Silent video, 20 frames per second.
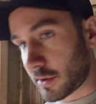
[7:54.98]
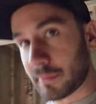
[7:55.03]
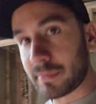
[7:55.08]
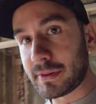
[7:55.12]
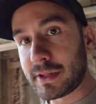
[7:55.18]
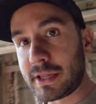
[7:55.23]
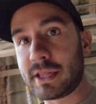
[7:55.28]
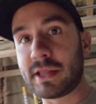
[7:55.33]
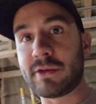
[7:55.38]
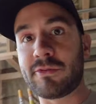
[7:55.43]

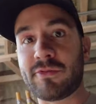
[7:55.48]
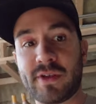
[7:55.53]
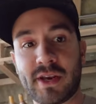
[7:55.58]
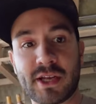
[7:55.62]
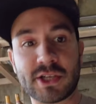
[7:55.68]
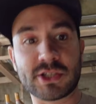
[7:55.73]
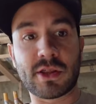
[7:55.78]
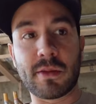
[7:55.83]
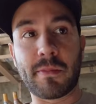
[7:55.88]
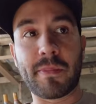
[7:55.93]
completely
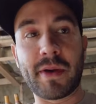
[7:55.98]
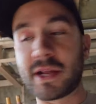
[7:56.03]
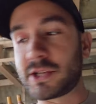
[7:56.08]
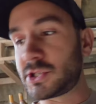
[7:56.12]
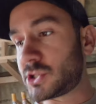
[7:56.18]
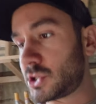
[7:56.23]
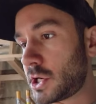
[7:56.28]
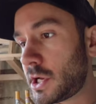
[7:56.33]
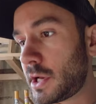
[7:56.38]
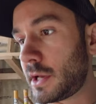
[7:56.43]
finish the
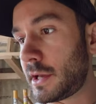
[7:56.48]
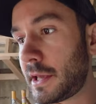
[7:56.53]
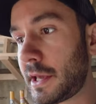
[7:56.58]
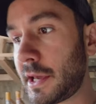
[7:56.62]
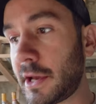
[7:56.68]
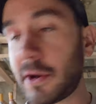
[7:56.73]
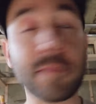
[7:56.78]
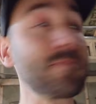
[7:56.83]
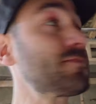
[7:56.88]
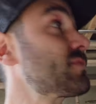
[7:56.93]
bench
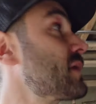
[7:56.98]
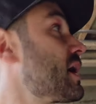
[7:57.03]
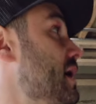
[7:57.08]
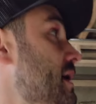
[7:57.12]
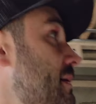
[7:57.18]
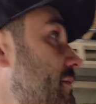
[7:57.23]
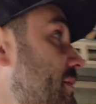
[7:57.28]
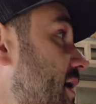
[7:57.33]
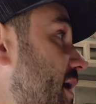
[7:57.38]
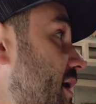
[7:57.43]
here,
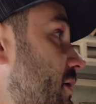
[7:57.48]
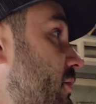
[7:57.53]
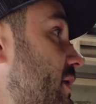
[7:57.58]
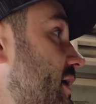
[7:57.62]
but I